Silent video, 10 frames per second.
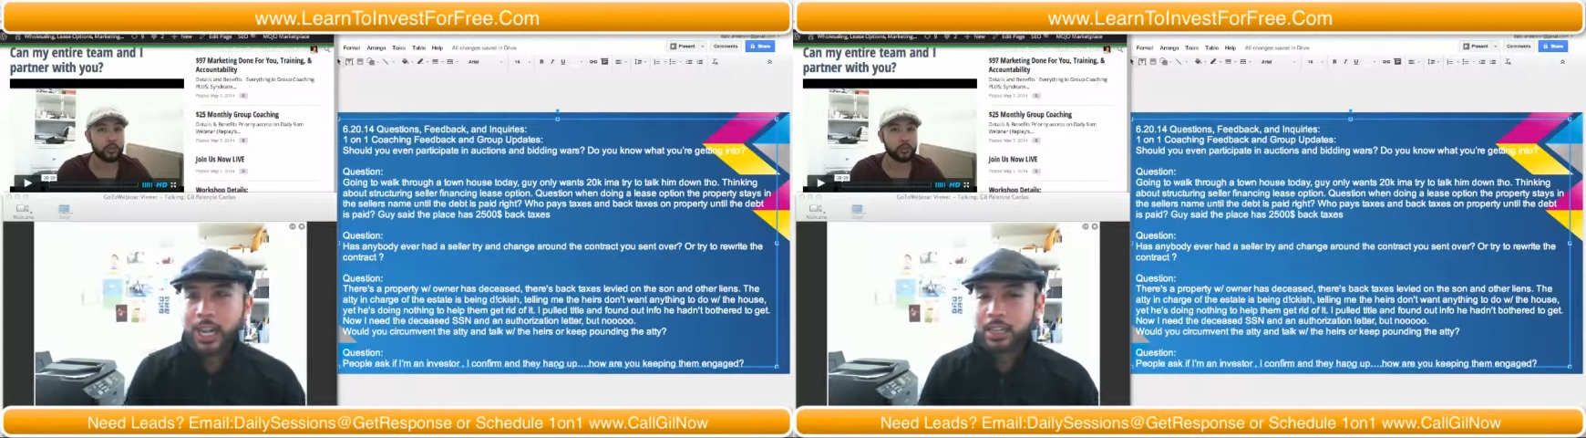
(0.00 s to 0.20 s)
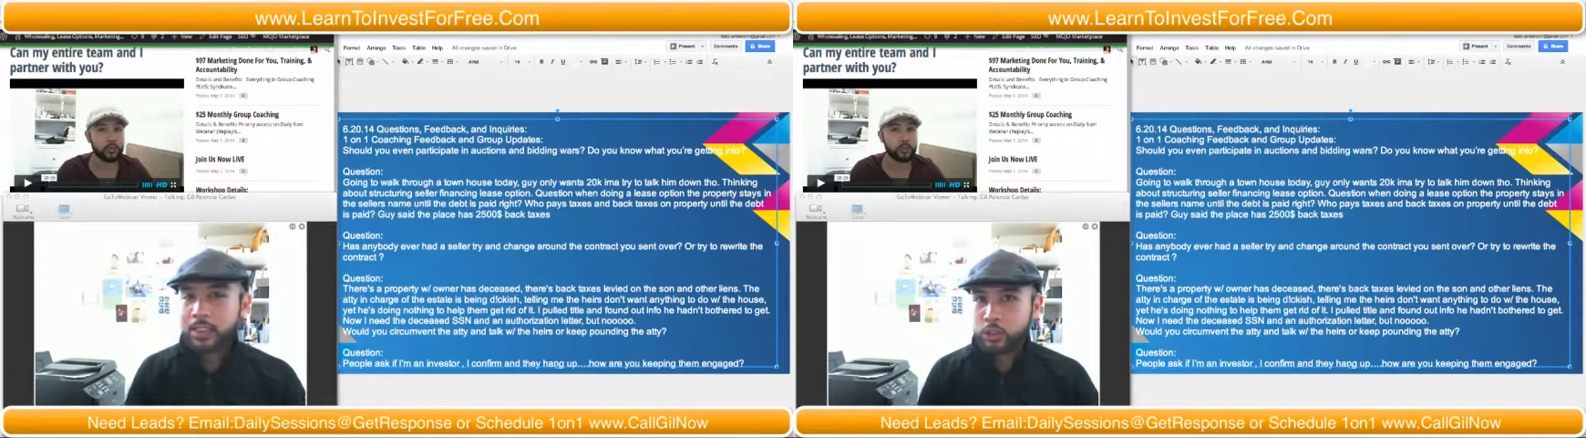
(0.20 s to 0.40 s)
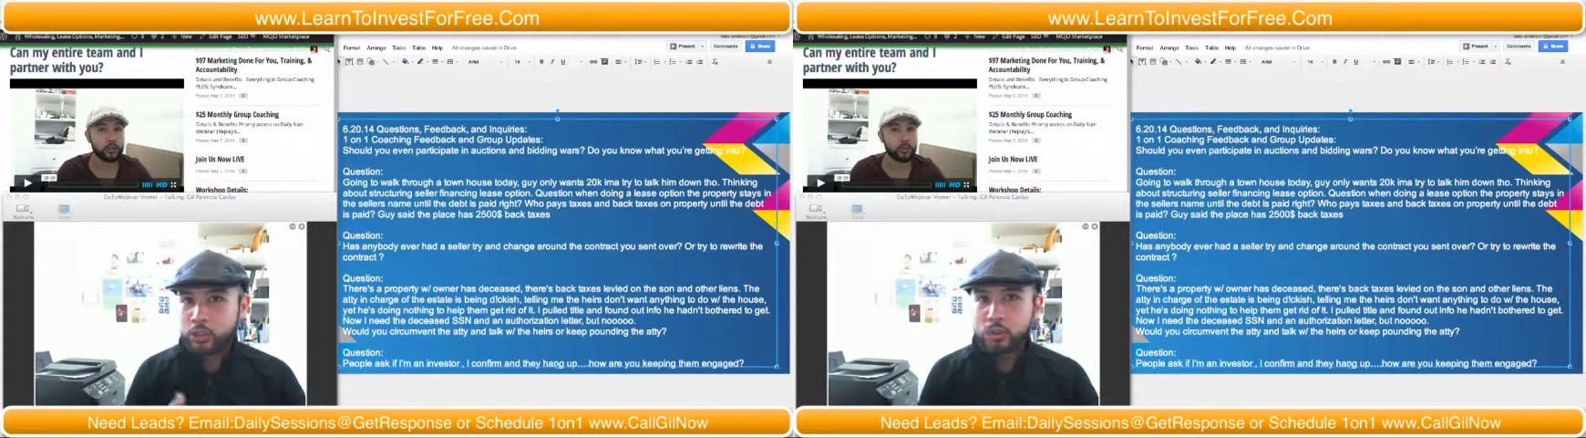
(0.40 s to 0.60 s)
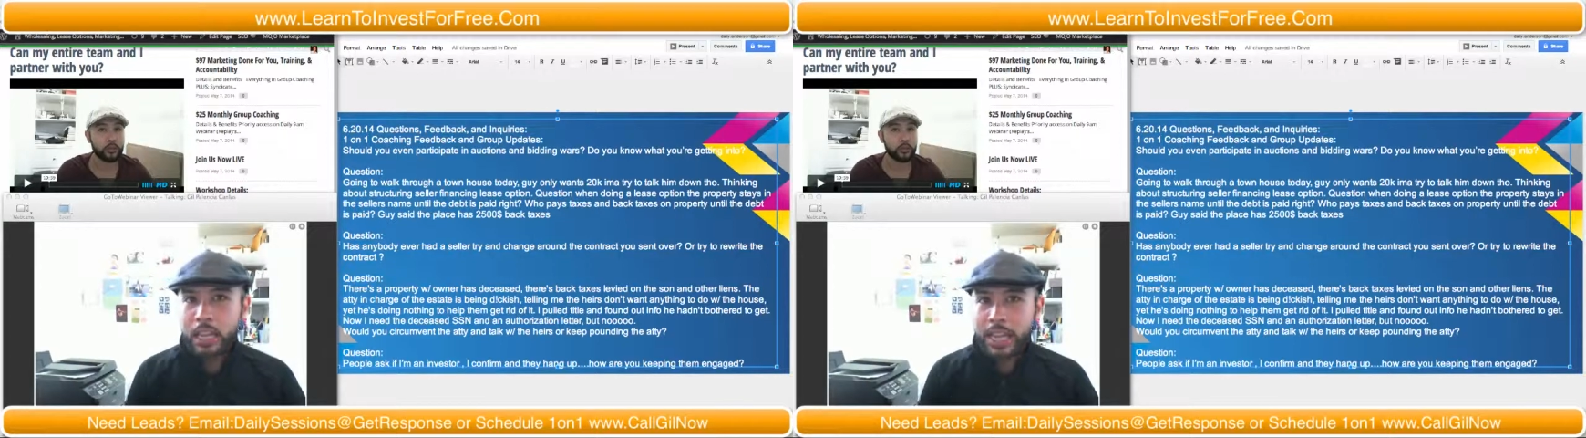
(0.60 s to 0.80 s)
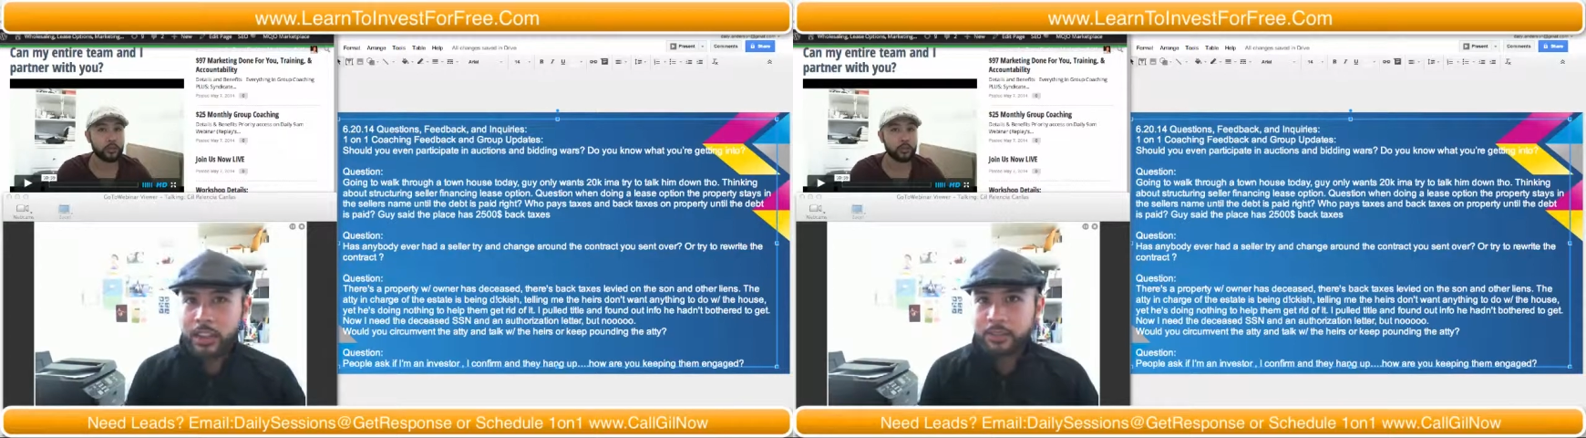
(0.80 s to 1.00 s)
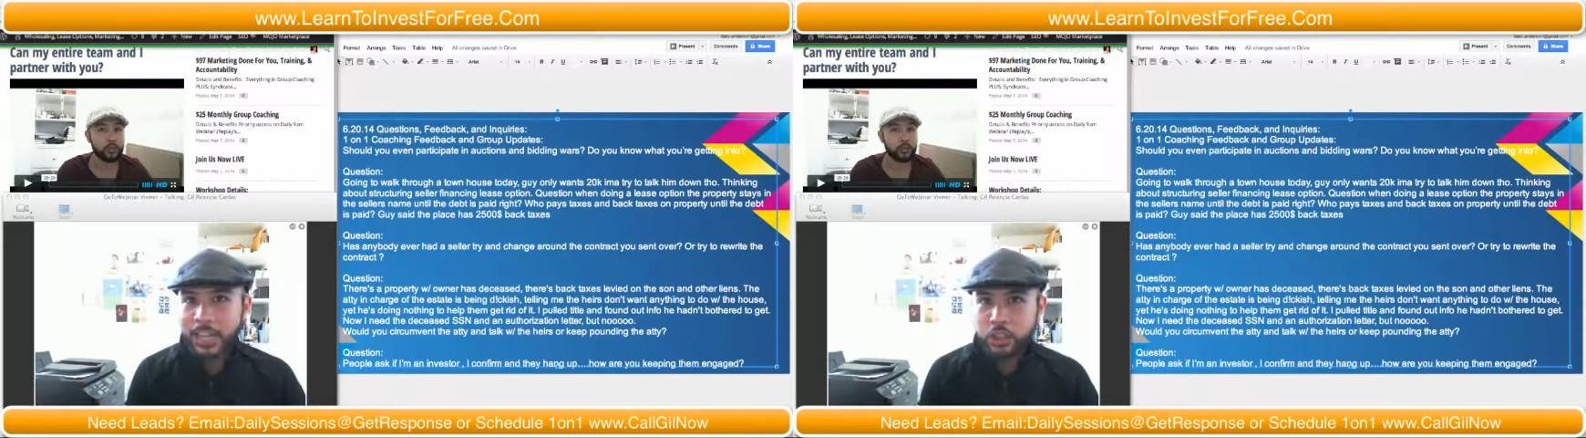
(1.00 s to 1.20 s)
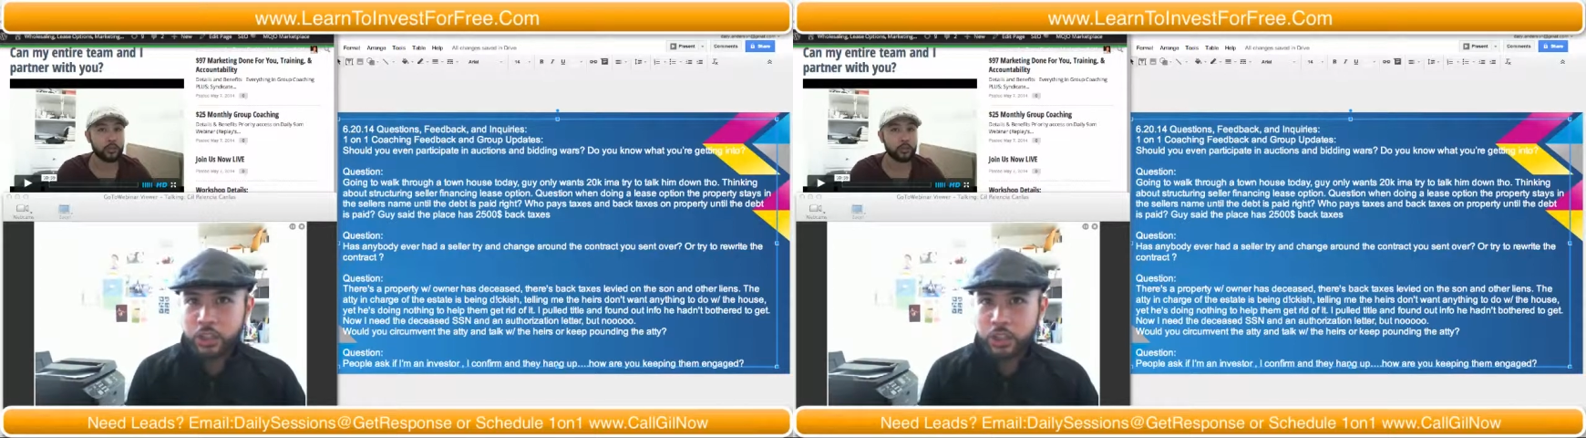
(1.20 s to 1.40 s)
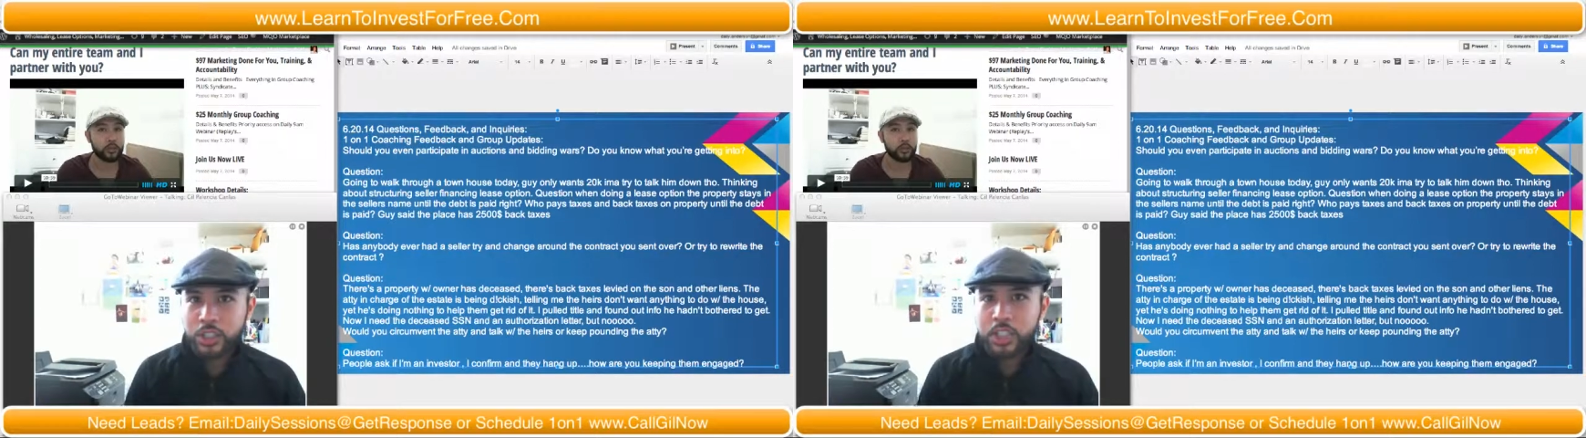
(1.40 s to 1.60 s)
I do like
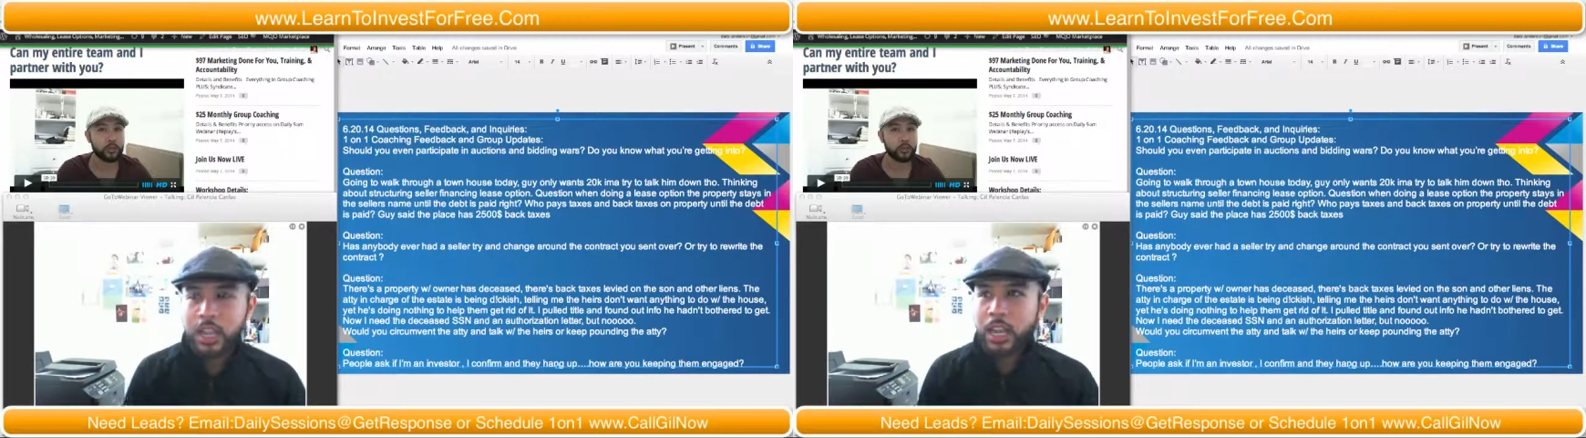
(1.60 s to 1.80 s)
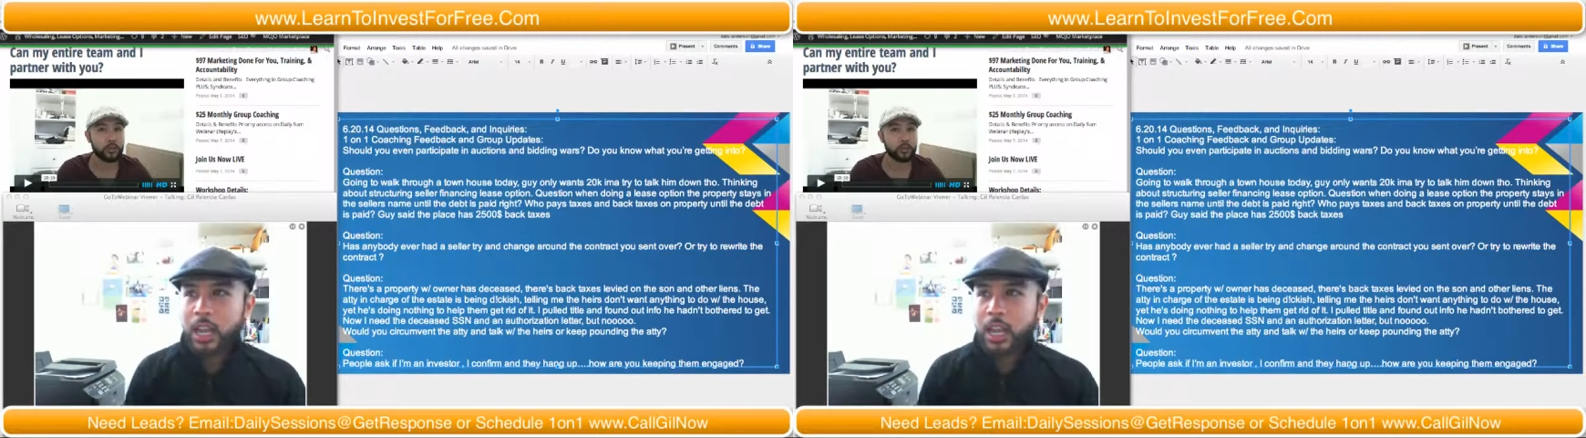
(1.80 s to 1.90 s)
adventures,